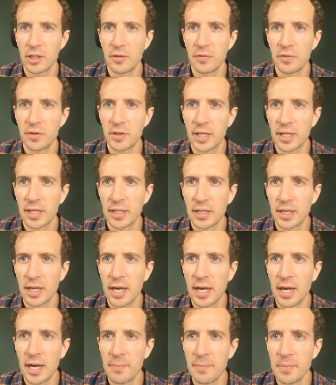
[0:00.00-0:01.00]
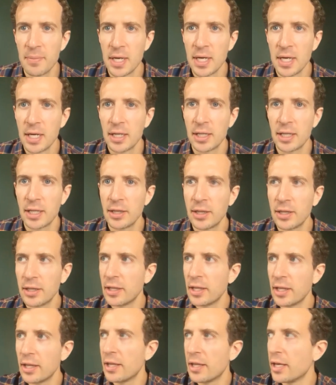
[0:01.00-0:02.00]
for that. And
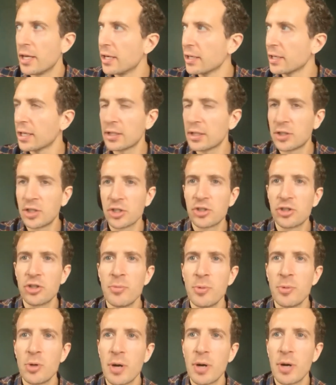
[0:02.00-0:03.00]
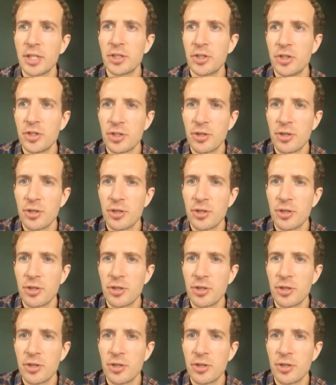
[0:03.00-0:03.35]
there are just two more questions,